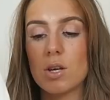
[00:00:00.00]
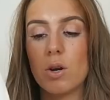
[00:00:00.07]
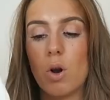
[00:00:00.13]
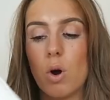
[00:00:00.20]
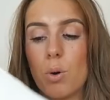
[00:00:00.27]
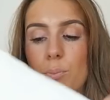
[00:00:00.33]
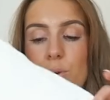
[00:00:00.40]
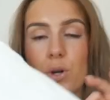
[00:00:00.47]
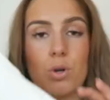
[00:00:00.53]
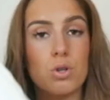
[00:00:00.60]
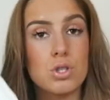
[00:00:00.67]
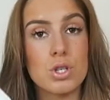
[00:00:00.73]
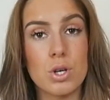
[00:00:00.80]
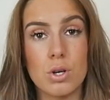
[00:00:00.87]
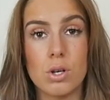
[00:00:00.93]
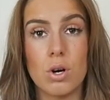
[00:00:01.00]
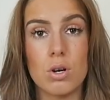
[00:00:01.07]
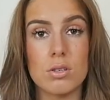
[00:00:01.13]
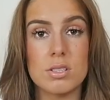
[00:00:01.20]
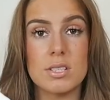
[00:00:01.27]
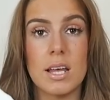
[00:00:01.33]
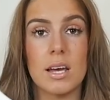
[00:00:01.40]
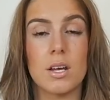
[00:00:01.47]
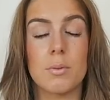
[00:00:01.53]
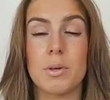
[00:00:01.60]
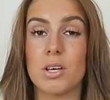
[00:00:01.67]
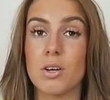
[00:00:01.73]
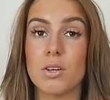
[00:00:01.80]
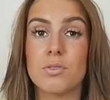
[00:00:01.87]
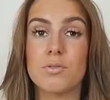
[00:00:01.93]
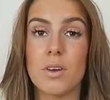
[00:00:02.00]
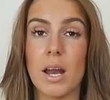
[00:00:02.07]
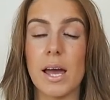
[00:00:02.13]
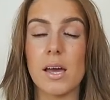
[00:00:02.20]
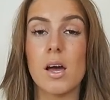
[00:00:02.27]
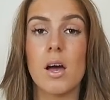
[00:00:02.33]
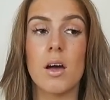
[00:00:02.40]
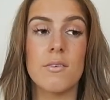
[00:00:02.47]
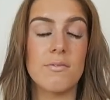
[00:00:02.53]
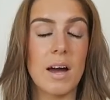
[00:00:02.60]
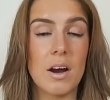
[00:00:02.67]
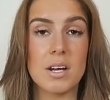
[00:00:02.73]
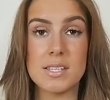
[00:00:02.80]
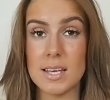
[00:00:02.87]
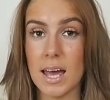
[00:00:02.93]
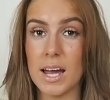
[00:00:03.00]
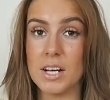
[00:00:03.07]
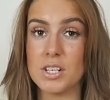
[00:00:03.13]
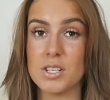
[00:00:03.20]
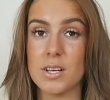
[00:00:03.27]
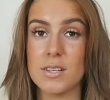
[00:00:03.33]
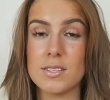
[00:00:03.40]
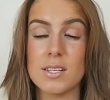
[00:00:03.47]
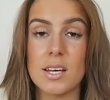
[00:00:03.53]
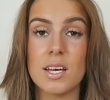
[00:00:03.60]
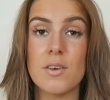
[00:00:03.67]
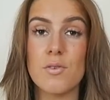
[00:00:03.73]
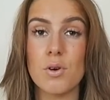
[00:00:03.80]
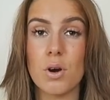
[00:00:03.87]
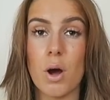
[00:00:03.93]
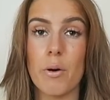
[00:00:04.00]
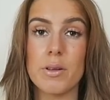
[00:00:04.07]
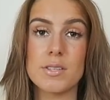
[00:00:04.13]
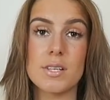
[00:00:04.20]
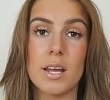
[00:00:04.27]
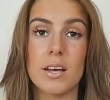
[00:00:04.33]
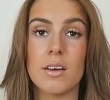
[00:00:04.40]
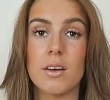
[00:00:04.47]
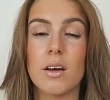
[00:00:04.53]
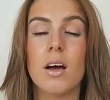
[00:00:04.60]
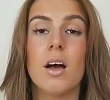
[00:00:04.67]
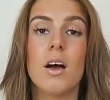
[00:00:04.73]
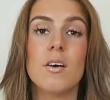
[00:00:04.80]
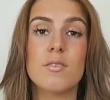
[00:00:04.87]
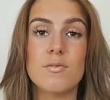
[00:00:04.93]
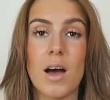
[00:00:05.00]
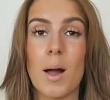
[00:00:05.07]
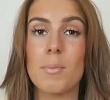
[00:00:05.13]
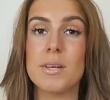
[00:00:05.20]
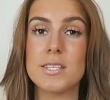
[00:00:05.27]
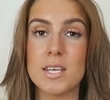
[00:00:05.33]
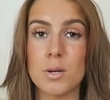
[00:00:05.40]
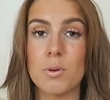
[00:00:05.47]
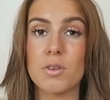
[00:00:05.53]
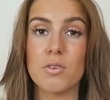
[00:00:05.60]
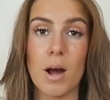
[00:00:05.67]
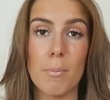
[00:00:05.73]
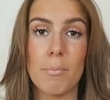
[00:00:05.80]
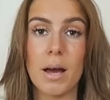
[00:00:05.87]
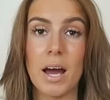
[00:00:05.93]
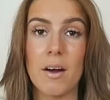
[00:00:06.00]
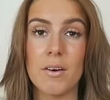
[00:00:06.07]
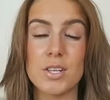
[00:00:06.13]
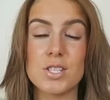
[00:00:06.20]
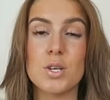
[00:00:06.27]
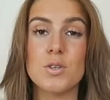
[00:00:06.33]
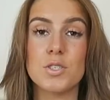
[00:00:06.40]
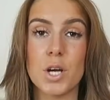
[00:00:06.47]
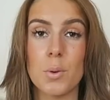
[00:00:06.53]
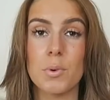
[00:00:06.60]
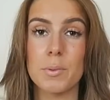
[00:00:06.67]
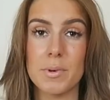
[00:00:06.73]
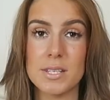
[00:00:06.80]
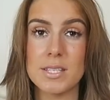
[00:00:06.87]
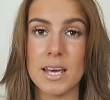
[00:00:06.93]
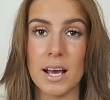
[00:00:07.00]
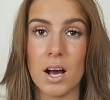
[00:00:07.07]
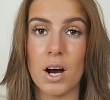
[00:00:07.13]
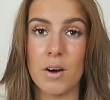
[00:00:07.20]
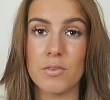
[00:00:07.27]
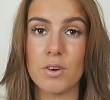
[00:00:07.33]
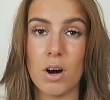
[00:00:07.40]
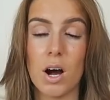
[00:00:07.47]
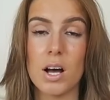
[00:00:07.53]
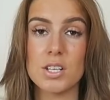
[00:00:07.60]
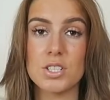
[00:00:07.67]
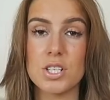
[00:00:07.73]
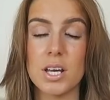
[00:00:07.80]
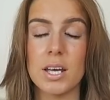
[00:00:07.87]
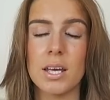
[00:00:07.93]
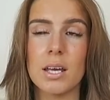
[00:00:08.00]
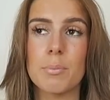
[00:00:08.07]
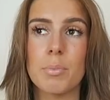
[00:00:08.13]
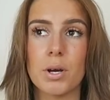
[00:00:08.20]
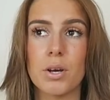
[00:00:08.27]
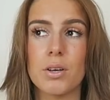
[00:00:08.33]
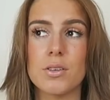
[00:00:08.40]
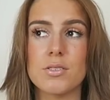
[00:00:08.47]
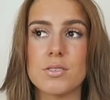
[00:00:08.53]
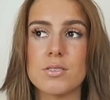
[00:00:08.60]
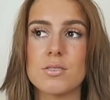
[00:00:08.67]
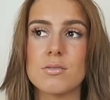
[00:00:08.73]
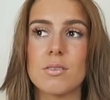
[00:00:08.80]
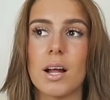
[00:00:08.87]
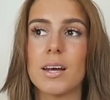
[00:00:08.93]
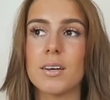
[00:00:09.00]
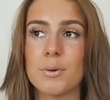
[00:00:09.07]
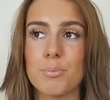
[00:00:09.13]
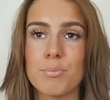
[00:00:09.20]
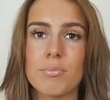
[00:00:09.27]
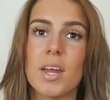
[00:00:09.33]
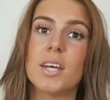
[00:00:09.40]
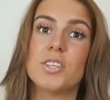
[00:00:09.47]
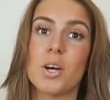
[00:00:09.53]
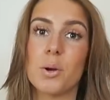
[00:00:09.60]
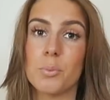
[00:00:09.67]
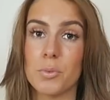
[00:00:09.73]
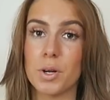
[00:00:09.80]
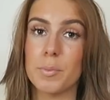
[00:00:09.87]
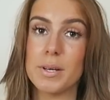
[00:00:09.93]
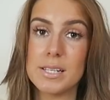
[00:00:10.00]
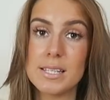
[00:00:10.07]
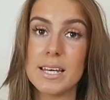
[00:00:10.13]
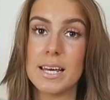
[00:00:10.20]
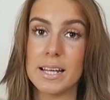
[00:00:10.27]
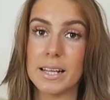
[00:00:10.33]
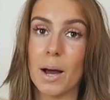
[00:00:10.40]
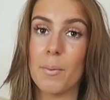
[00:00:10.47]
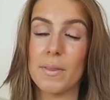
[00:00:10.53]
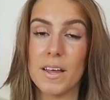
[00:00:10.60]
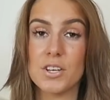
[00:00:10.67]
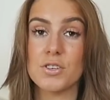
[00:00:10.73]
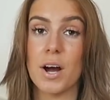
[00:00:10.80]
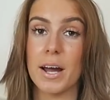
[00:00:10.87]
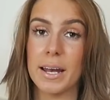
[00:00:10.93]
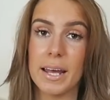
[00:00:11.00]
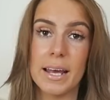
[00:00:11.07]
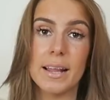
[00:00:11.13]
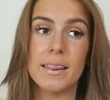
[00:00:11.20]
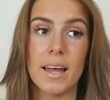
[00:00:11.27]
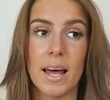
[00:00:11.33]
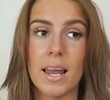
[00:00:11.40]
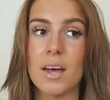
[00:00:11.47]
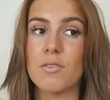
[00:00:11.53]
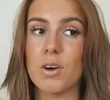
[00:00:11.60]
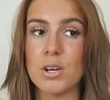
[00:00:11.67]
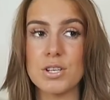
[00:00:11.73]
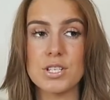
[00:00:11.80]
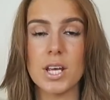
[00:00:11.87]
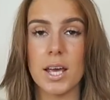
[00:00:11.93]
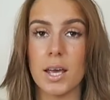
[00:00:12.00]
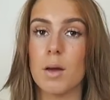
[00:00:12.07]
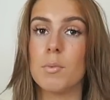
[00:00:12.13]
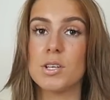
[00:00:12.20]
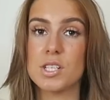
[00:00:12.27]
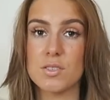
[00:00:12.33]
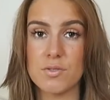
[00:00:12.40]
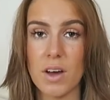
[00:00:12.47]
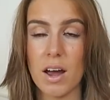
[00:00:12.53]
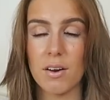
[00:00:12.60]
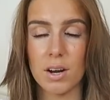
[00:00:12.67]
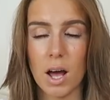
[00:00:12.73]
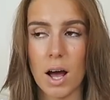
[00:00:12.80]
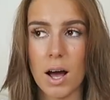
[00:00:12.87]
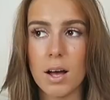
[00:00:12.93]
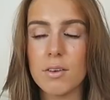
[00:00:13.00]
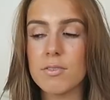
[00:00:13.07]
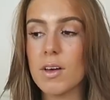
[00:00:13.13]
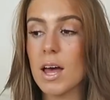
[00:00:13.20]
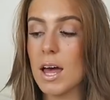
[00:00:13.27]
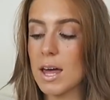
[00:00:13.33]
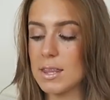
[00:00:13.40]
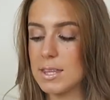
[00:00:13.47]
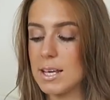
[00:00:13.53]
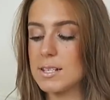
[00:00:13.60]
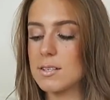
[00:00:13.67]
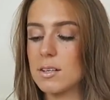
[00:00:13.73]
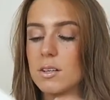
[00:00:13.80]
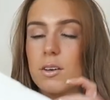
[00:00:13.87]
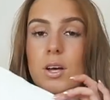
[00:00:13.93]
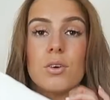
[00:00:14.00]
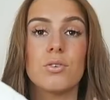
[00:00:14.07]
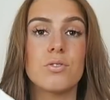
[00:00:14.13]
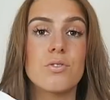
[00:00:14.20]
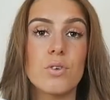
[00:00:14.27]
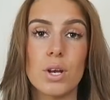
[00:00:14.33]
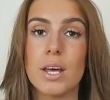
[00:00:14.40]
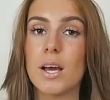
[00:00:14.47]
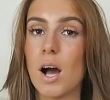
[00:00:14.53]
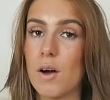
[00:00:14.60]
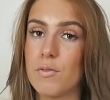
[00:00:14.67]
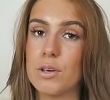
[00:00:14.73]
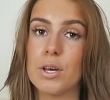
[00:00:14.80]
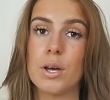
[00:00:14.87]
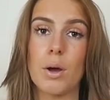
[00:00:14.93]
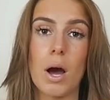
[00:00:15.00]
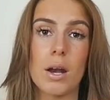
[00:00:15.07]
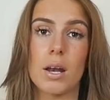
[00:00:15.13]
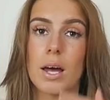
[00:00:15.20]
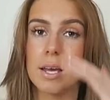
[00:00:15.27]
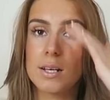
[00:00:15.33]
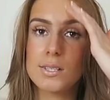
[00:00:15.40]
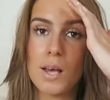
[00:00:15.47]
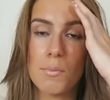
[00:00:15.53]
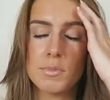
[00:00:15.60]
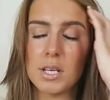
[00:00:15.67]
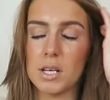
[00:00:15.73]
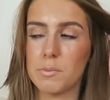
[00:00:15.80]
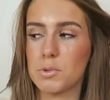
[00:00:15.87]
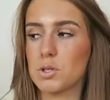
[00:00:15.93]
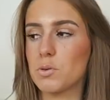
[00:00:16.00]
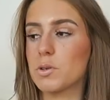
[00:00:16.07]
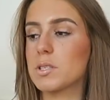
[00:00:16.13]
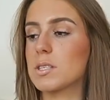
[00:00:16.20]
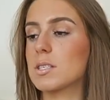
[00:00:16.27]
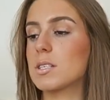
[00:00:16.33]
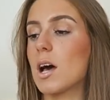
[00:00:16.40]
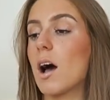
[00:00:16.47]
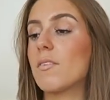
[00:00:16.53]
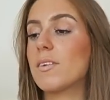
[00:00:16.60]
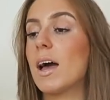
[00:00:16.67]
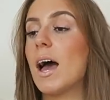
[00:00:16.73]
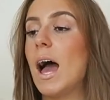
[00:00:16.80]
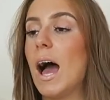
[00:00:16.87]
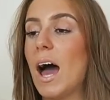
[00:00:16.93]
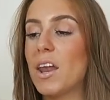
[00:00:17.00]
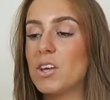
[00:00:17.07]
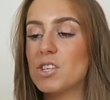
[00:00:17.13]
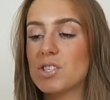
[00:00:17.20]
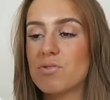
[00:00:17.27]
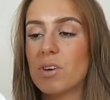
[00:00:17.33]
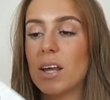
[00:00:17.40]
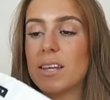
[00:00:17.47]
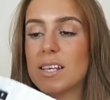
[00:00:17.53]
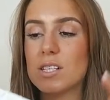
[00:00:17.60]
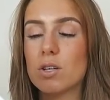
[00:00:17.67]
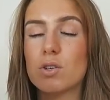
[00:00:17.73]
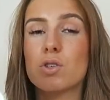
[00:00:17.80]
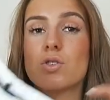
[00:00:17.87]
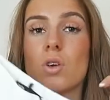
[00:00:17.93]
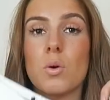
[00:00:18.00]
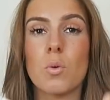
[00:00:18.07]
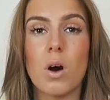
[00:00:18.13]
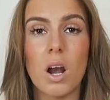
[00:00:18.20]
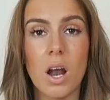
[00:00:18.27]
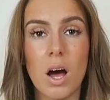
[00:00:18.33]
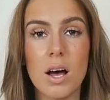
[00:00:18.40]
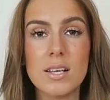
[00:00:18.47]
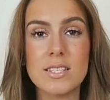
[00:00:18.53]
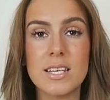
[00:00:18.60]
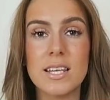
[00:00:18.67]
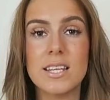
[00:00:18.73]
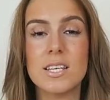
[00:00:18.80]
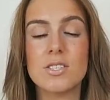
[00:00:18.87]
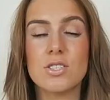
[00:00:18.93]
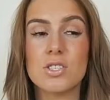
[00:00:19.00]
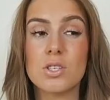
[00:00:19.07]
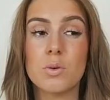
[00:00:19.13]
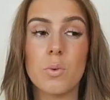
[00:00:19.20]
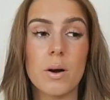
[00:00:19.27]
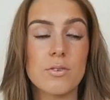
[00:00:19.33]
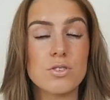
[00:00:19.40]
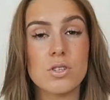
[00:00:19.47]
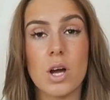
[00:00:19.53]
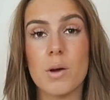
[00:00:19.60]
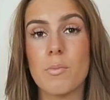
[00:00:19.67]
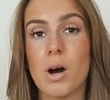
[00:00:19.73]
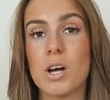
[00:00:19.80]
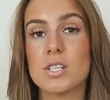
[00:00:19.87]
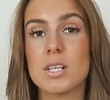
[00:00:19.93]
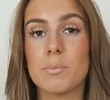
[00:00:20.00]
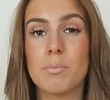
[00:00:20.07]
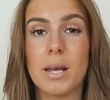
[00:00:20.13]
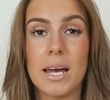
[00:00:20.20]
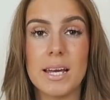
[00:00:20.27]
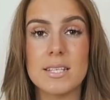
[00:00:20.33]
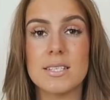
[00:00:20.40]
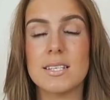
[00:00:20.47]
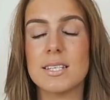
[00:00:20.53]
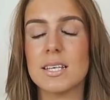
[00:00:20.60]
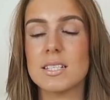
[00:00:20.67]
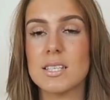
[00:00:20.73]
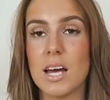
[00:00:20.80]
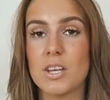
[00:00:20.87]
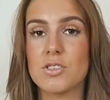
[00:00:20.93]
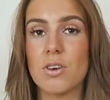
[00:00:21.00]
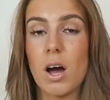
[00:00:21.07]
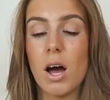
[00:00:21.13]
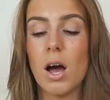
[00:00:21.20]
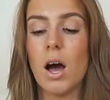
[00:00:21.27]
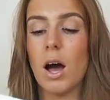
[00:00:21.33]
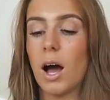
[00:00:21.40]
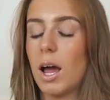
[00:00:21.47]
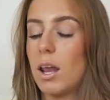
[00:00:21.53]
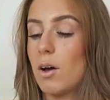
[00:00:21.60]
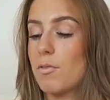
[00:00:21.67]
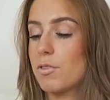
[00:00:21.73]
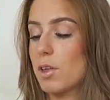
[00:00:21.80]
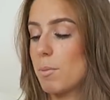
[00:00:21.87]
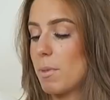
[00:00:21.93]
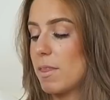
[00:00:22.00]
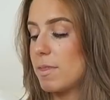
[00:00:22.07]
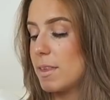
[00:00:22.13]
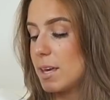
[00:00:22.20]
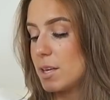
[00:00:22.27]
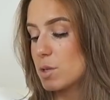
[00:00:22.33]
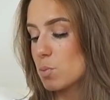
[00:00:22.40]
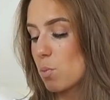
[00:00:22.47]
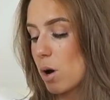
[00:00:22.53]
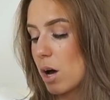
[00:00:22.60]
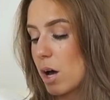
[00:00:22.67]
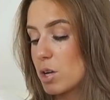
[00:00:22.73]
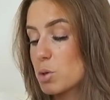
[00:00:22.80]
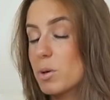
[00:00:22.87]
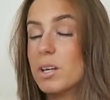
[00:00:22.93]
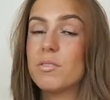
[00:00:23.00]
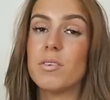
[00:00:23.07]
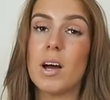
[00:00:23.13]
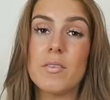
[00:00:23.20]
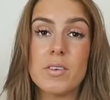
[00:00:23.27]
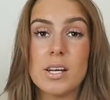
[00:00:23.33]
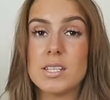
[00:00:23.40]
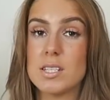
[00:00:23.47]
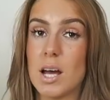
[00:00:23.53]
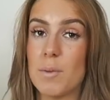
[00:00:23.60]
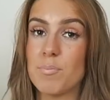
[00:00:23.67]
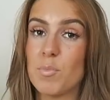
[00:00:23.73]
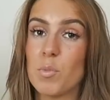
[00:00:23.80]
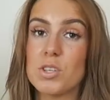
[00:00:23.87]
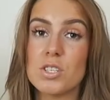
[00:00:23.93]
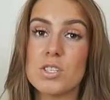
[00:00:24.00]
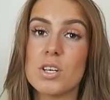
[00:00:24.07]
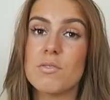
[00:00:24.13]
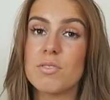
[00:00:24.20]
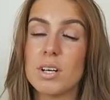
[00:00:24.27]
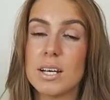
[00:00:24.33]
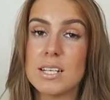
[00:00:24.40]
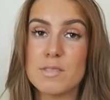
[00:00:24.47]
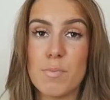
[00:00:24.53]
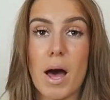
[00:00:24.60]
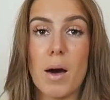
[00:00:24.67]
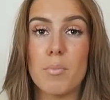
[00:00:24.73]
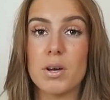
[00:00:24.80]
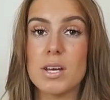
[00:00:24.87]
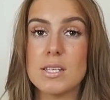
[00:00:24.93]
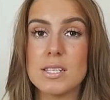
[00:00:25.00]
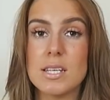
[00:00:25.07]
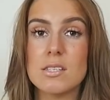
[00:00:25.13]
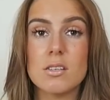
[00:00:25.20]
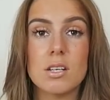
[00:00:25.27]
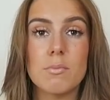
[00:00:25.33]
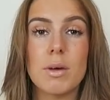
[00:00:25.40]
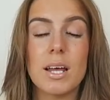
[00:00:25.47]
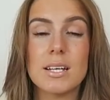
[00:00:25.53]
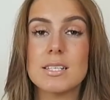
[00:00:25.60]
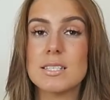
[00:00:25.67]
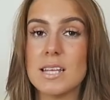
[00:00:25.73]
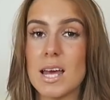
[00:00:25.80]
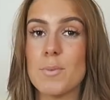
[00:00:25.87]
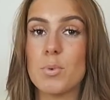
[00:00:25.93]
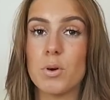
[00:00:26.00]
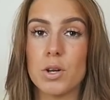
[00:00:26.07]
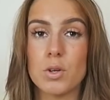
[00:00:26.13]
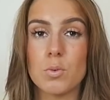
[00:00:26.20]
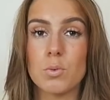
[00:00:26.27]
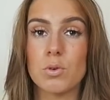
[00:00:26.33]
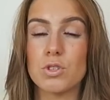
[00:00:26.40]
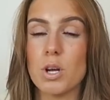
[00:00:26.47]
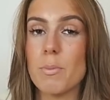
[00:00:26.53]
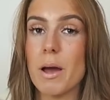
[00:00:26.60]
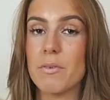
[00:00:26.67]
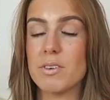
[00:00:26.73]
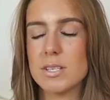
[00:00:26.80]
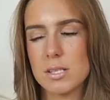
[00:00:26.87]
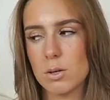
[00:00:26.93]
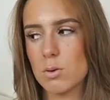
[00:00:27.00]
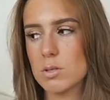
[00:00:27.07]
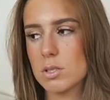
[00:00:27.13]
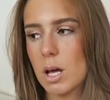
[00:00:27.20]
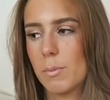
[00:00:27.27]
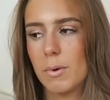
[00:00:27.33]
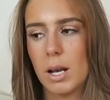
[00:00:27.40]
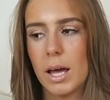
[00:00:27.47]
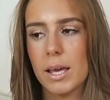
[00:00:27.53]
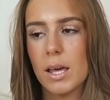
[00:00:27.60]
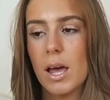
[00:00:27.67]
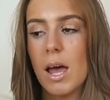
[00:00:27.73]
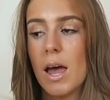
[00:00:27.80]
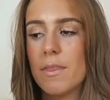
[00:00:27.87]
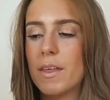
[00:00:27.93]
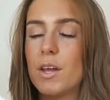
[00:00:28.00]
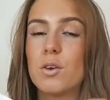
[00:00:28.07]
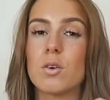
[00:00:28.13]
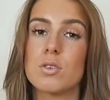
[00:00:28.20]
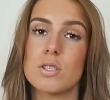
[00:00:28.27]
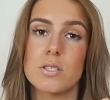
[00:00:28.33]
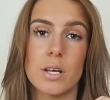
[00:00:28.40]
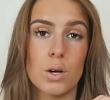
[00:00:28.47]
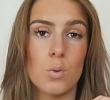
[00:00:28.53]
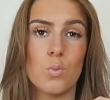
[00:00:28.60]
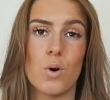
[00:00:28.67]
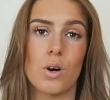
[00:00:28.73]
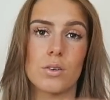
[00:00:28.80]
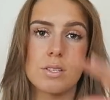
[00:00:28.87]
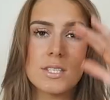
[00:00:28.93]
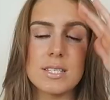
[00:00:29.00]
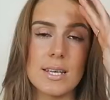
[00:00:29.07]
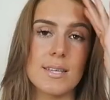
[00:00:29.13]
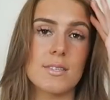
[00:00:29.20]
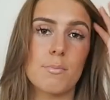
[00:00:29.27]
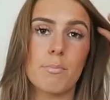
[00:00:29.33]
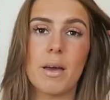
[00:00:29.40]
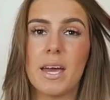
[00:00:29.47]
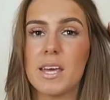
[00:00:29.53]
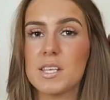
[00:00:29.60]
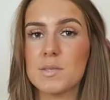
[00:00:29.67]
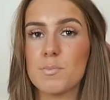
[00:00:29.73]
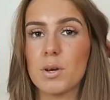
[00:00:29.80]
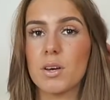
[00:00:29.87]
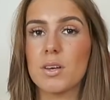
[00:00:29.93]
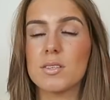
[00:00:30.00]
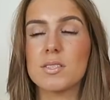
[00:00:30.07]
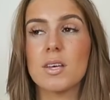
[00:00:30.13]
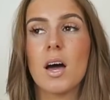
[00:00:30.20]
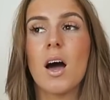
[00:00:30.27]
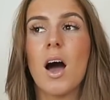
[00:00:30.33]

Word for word: and long but not too long so they're going to be good for like various occasions like if you're going to like a family dinner with grandparents who don't want to be seeing half your arse cheek because like they don't want to be seeing that when they're trying to eat their like roast chicken which is fair enough these are gonna fully cover you unlike some denim shorts and stuff and i just feel like these look so classy these are just gonna work so much like blazers etc i love them and these were 25.99 which i don't feel like is bad because these are gonna be like a staple in your wardrobe every single summer like they're not just like a one season piece because